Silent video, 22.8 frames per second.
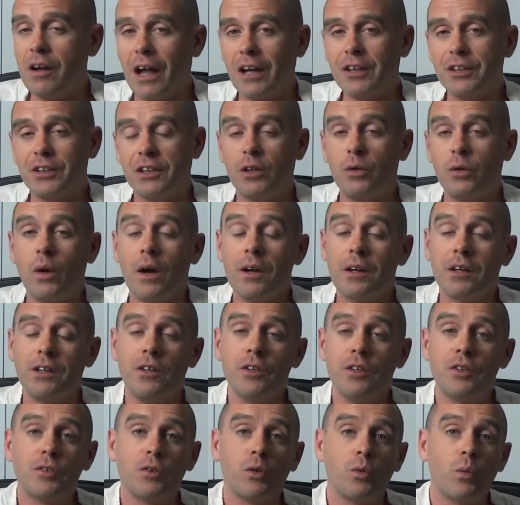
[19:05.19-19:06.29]
actually quite a
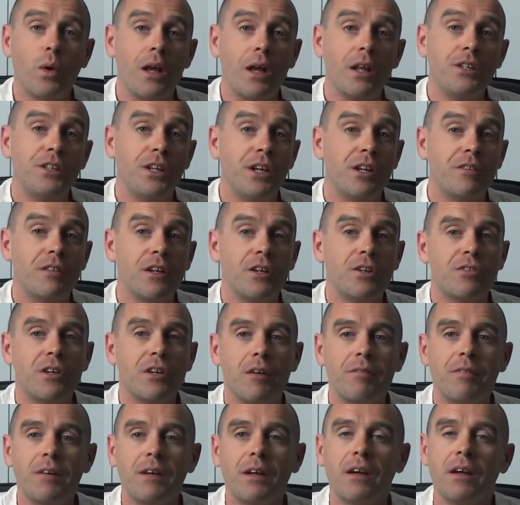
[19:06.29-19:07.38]
useful way to generate
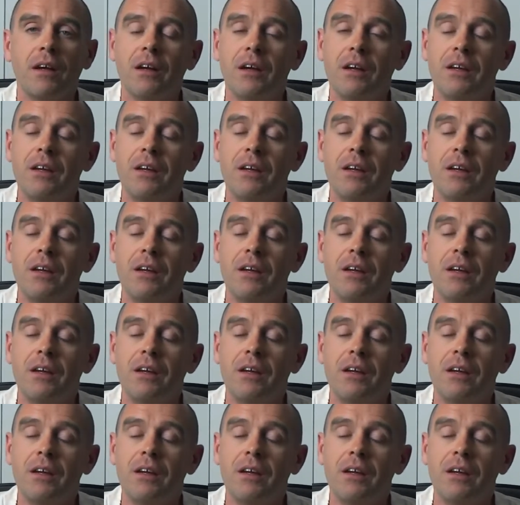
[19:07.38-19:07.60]
traffic.